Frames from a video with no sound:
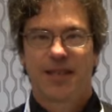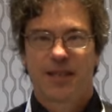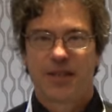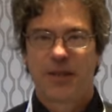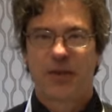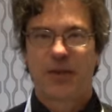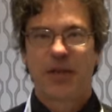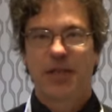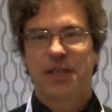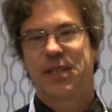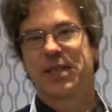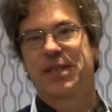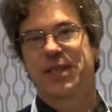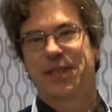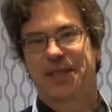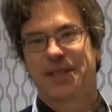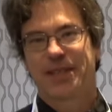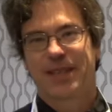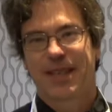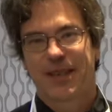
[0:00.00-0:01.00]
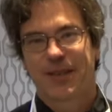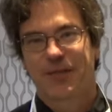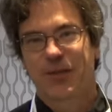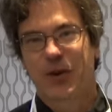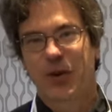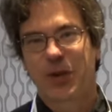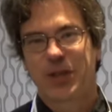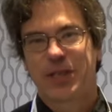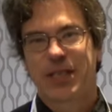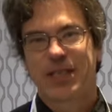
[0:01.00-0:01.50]
So this is, of
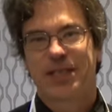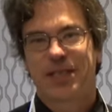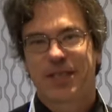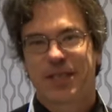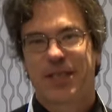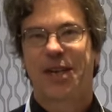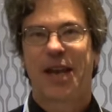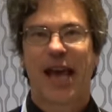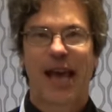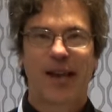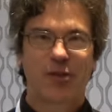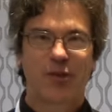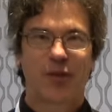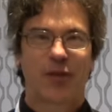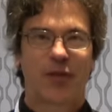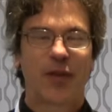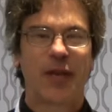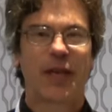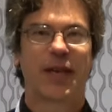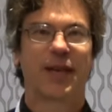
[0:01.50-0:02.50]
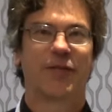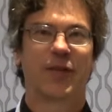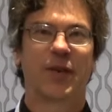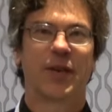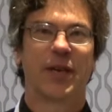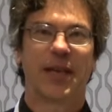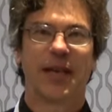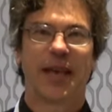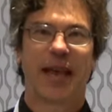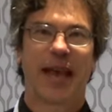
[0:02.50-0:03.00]
course, this is a natural fit for
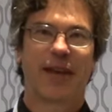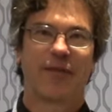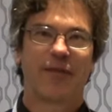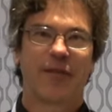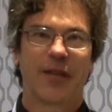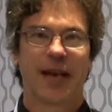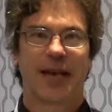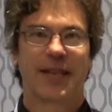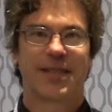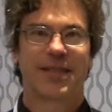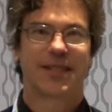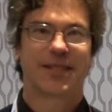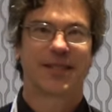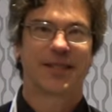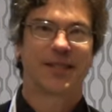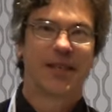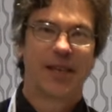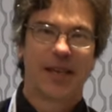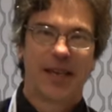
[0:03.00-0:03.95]
eGaN FETs.